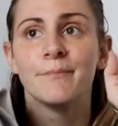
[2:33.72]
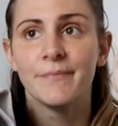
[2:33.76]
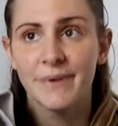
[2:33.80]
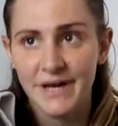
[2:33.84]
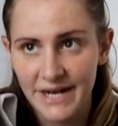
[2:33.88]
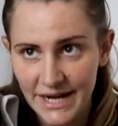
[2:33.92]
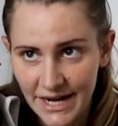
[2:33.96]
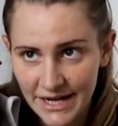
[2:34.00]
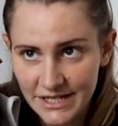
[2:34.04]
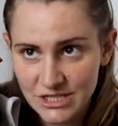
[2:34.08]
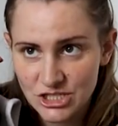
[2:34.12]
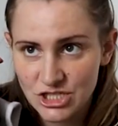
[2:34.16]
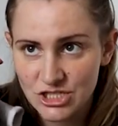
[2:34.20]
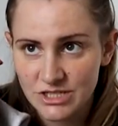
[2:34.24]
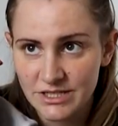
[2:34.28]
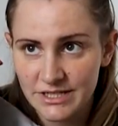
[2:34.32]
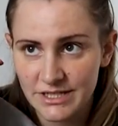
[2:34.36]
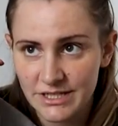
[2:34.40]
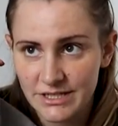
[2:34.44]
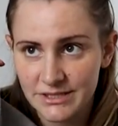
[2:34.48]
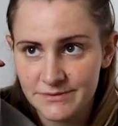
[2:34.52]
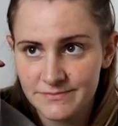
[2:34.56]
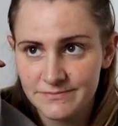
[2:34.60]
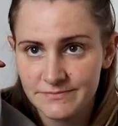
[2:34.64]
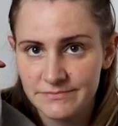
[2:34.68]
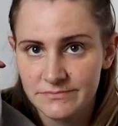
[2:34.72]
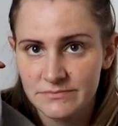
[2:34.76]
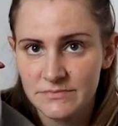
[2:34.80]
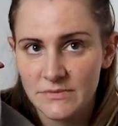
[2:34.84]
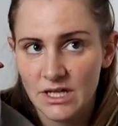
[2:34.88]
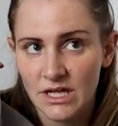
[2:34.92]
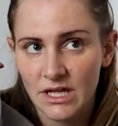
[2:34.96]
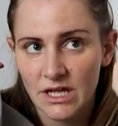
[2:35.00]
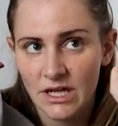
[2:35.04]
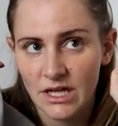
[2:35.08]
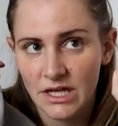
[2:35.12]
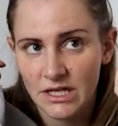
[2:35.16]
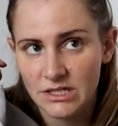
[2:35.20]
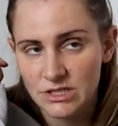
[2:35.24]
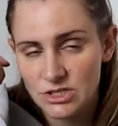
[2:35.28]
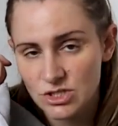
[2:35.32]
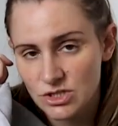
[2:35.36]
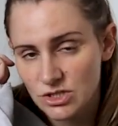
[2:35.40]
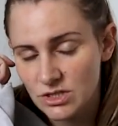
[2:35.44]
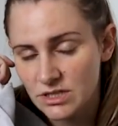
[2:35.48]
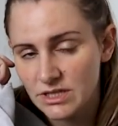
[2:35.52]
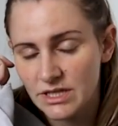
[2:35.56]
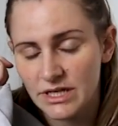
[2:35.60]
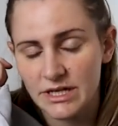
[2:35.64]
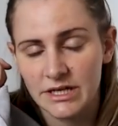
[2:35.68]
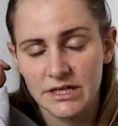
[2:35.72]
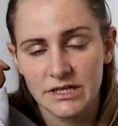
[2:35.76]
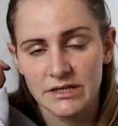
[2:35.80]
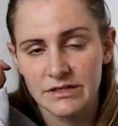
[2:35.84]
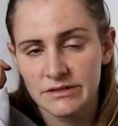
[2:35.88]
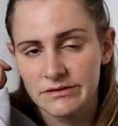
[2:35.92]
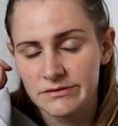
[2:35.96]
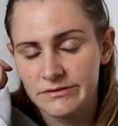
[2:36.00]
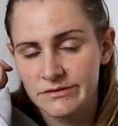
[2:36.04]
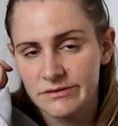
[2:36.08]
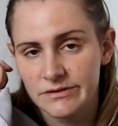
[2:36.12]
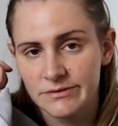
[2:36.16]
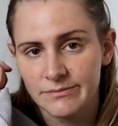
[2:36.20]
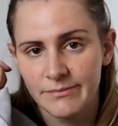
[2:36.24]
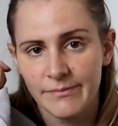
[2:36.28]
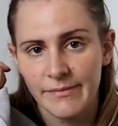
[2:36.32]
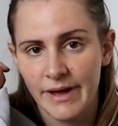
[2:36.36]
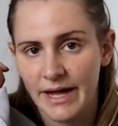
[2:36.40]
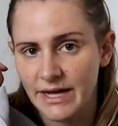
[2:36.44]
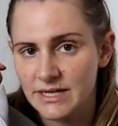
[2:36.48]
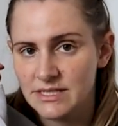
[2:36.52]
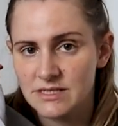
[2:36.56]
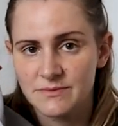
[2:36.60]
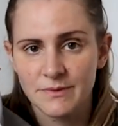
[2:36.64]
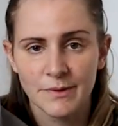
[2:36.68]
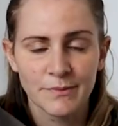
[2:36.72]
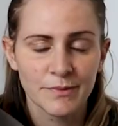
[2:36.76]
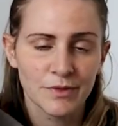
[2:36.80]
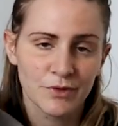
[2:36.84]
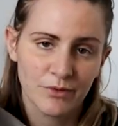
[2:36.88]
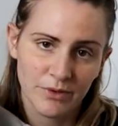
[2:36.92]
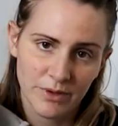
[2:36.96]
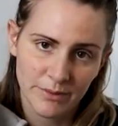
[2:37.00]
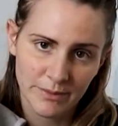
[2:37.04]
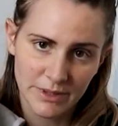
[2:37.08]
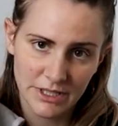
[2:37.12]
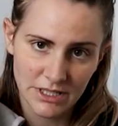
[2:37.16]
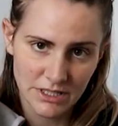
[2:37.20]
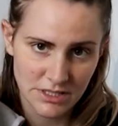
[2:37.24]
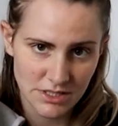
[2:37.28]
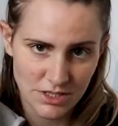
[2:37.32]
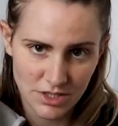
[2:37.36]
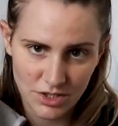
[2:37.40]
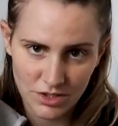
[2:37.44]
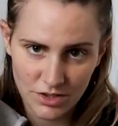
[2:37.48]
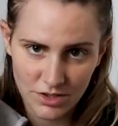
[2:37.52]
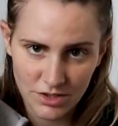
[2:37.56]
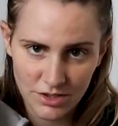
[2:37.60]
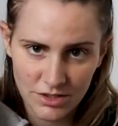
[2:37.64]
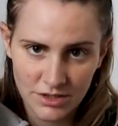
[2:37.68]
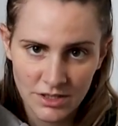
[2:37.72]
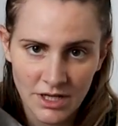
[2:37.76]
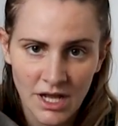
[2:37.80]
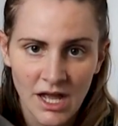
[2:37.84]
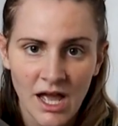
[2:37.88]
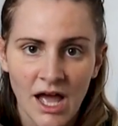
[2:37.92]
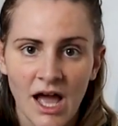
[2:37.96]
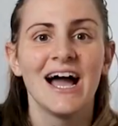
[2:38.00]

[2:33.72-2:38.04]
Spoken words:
But actually, it took like maximum 3 minutes to learn.